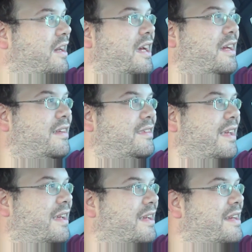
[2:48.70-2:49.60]

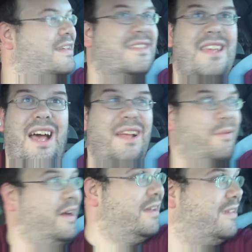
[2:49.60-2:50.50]
knees
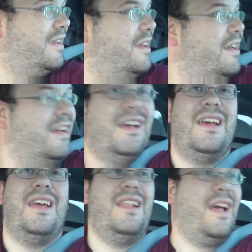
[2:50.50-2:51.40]
sideways,
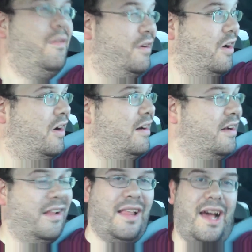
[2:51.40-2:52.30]
and that one hurt
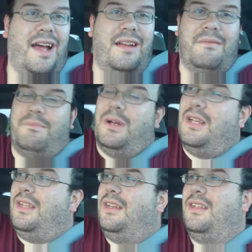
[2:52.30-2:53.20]
a lot, but